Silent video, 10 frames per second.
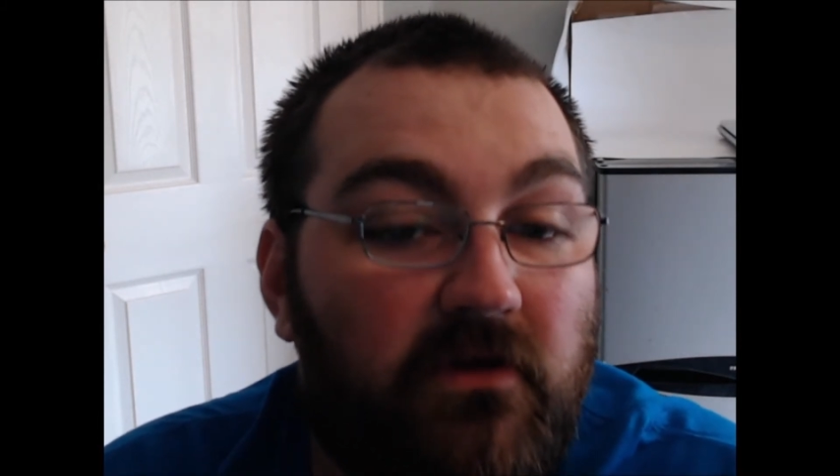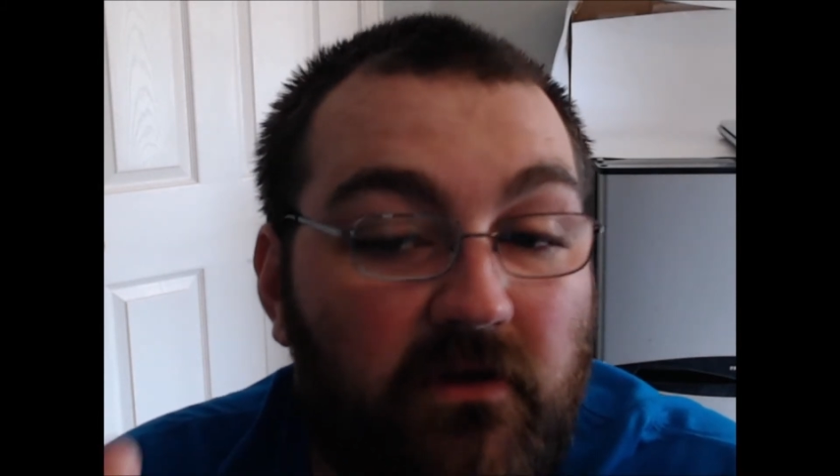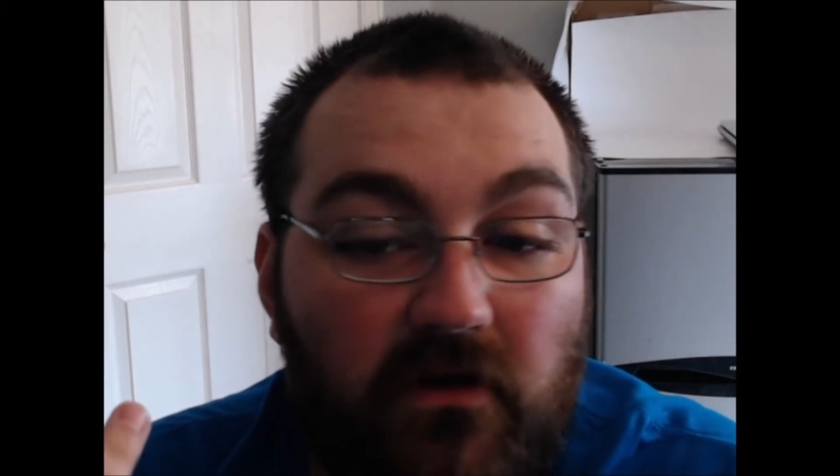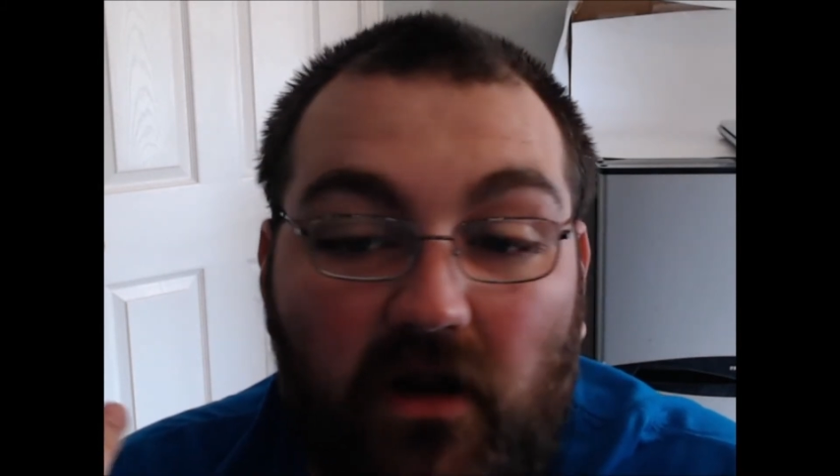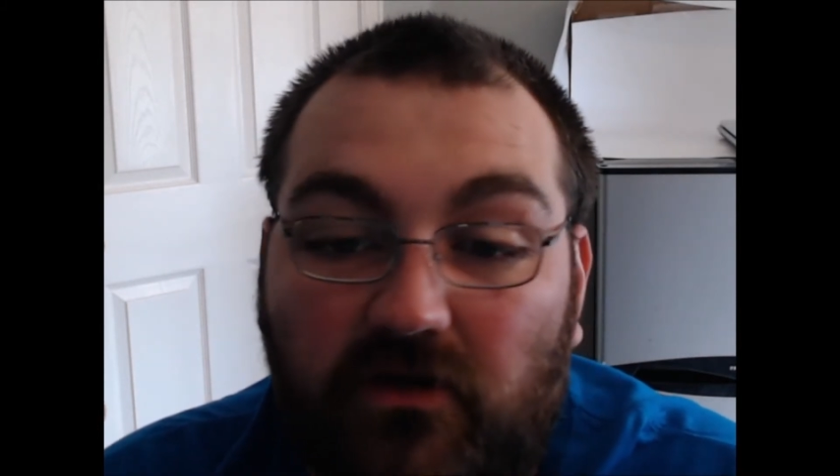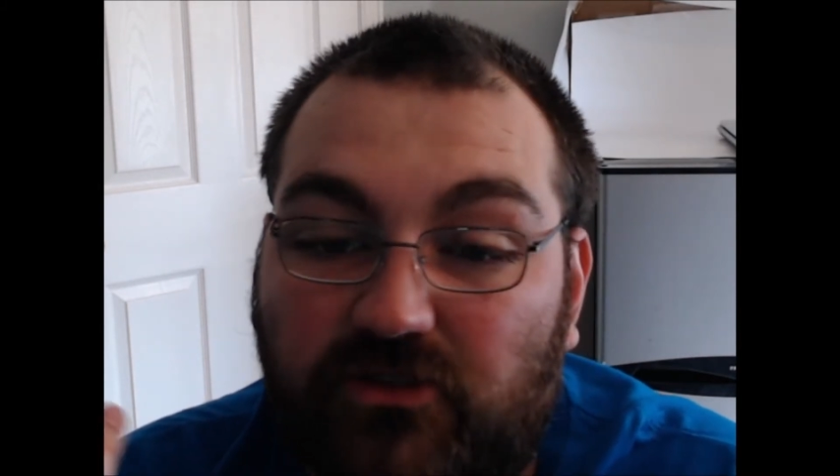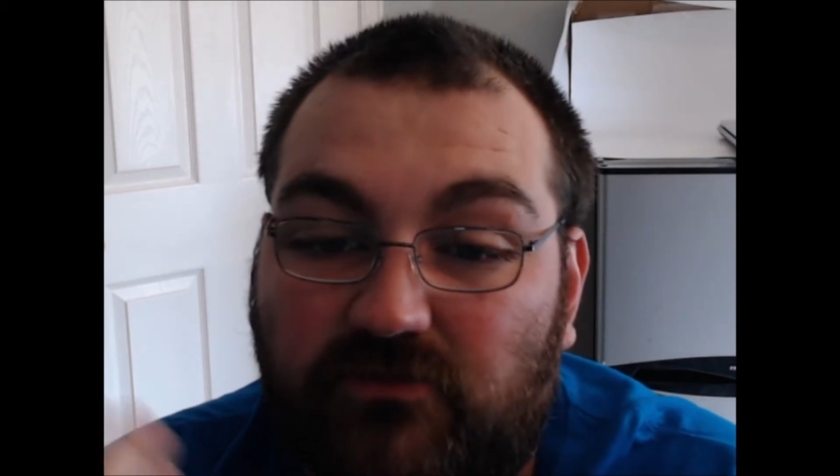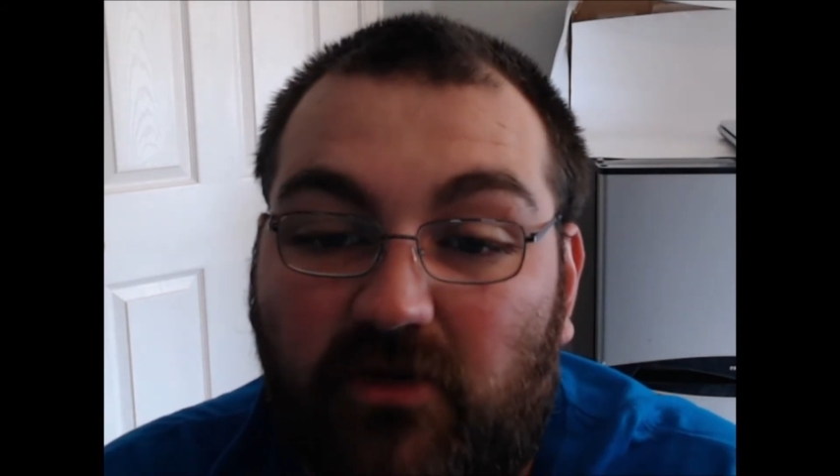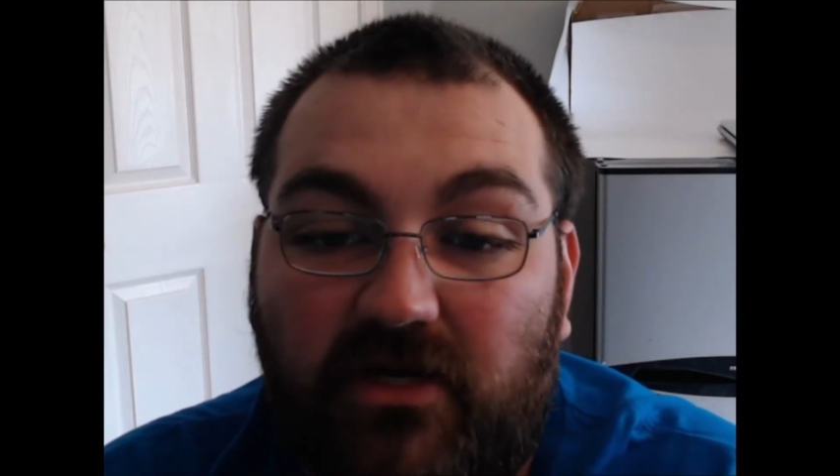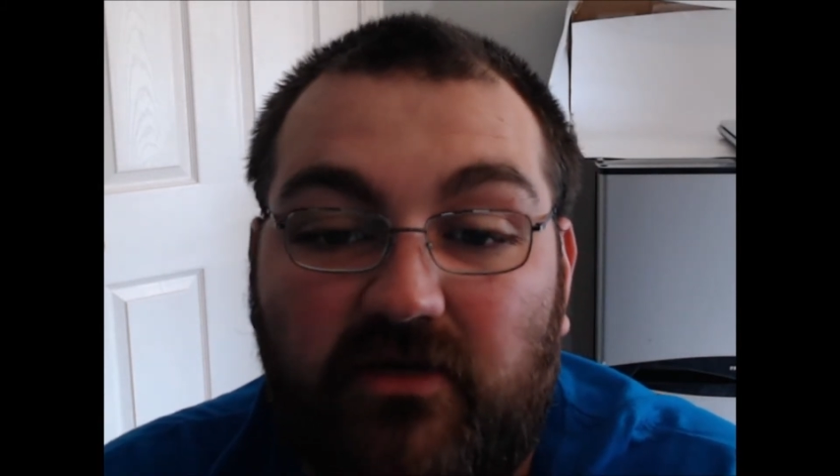not just
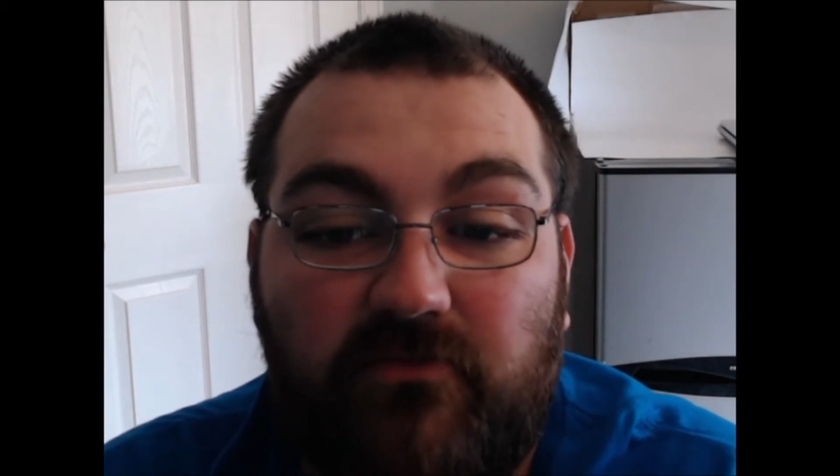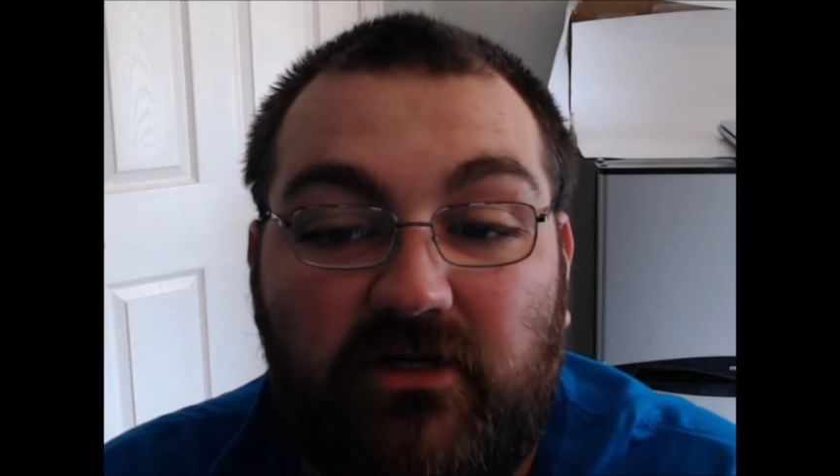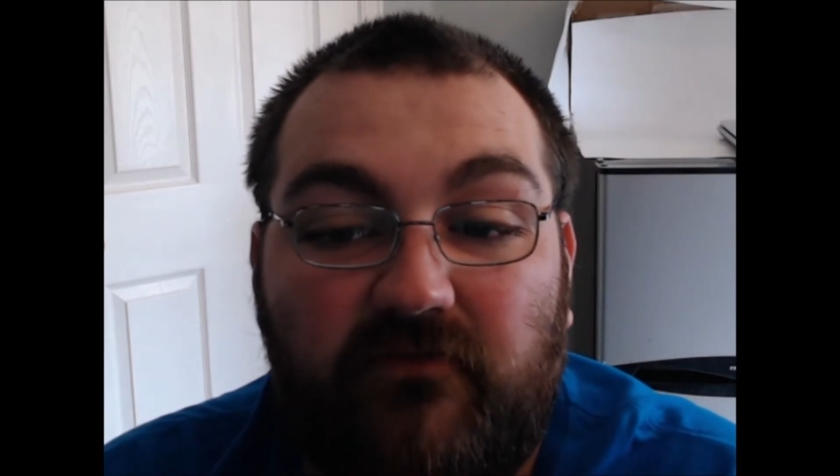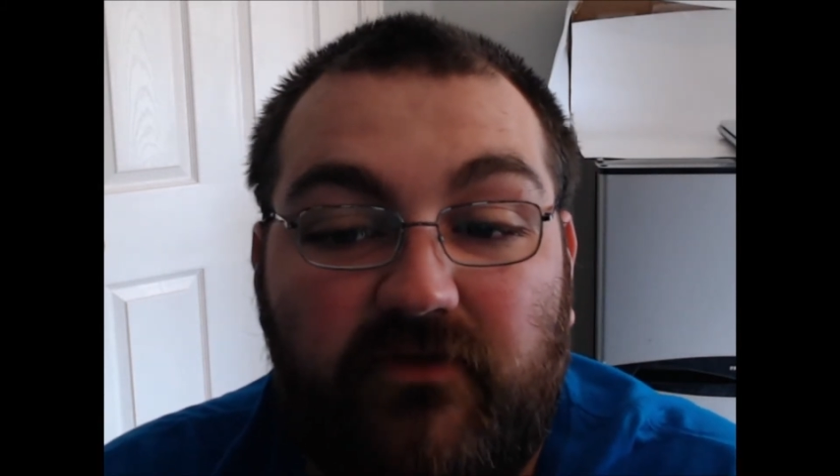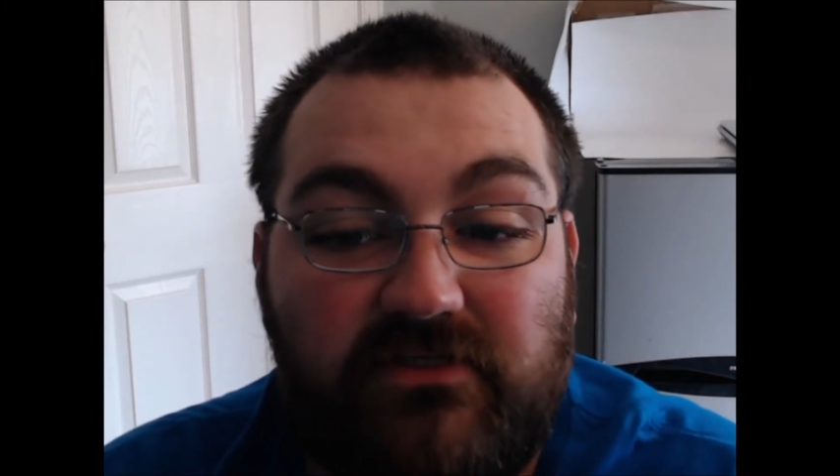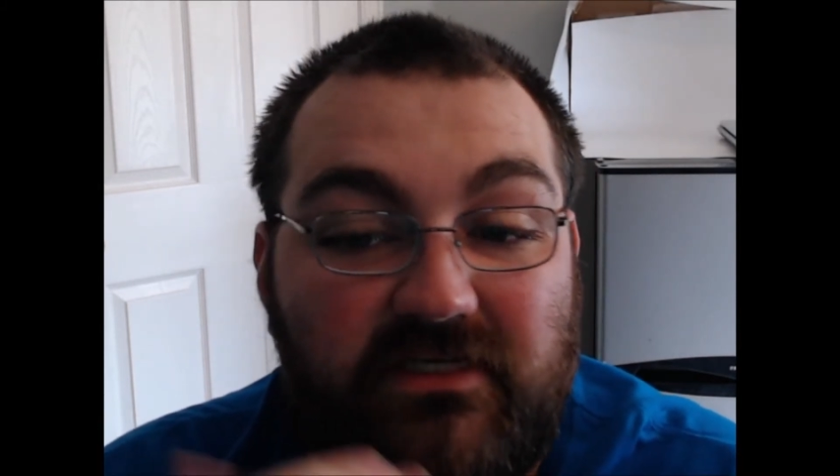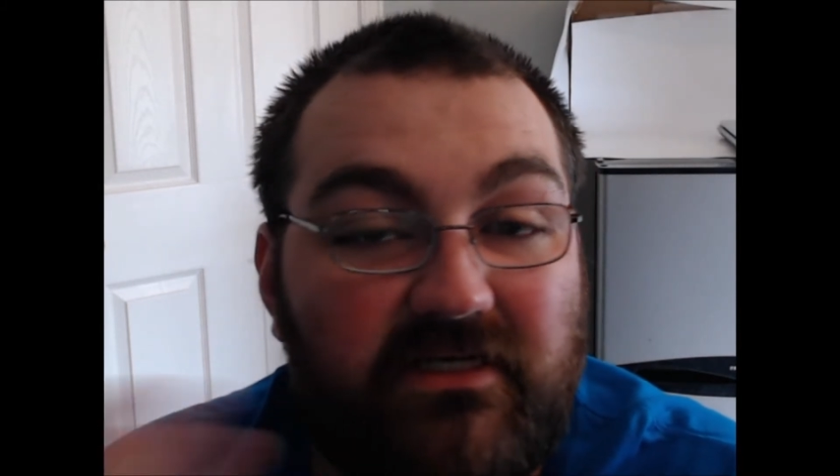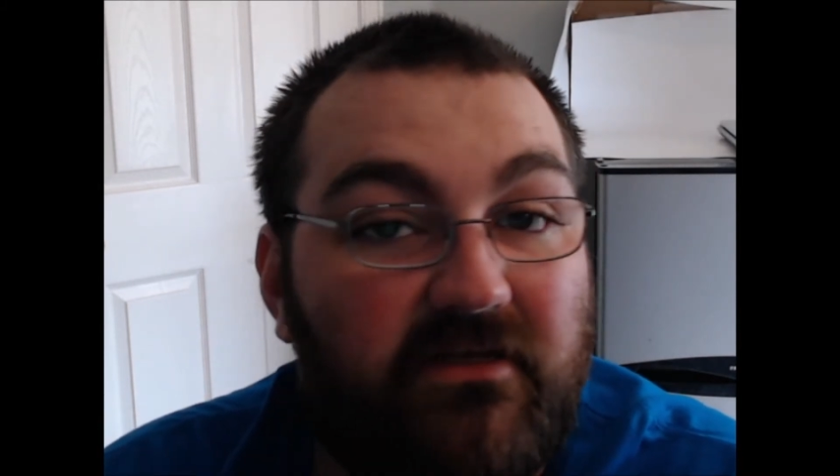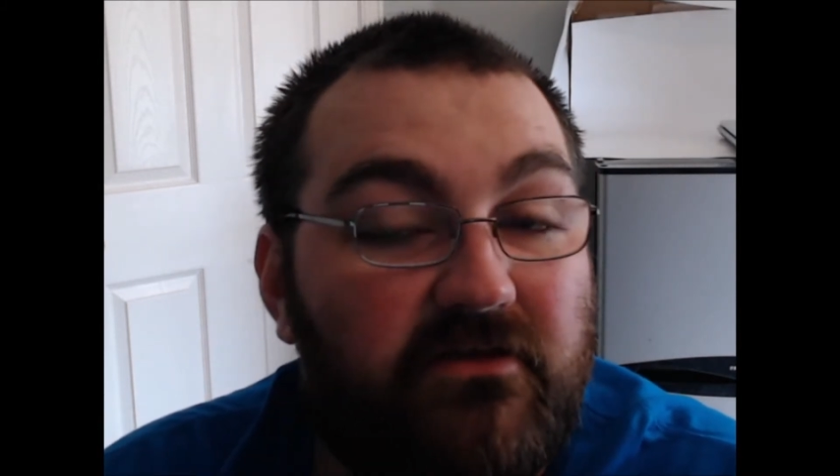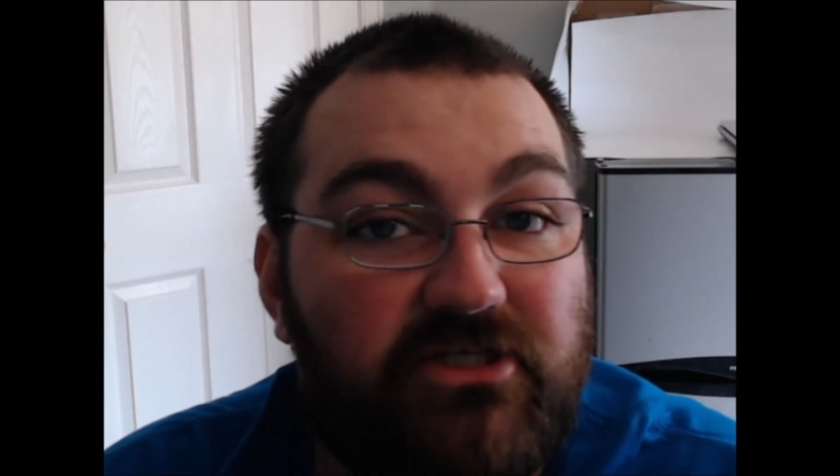mine, but if there's any
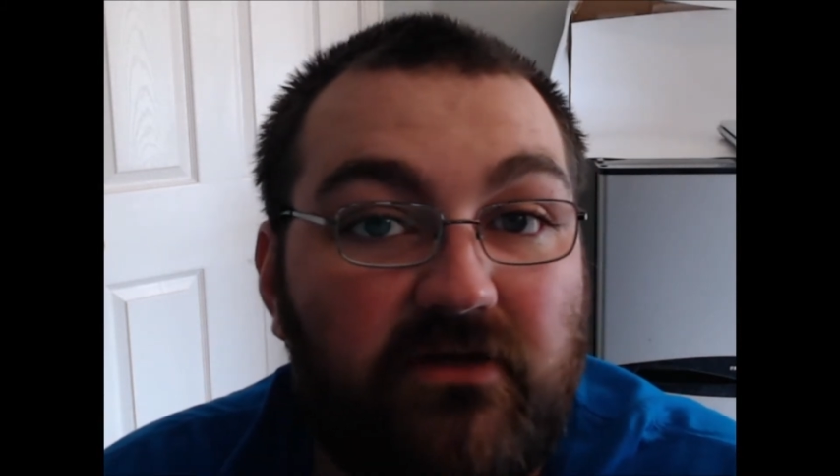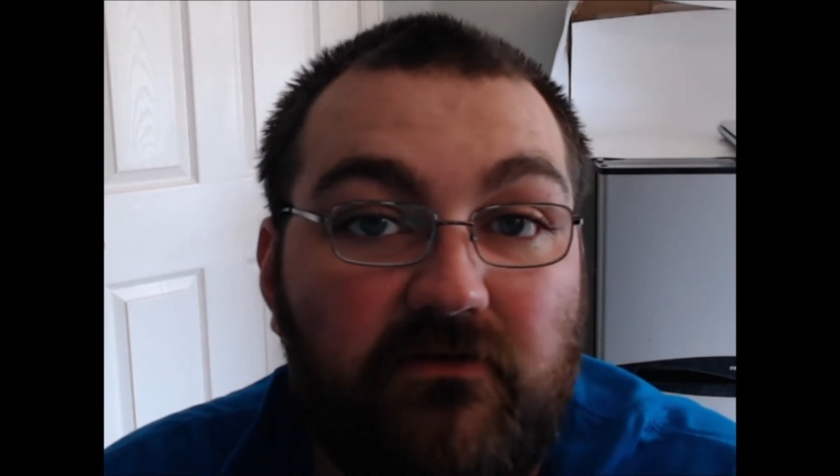other channel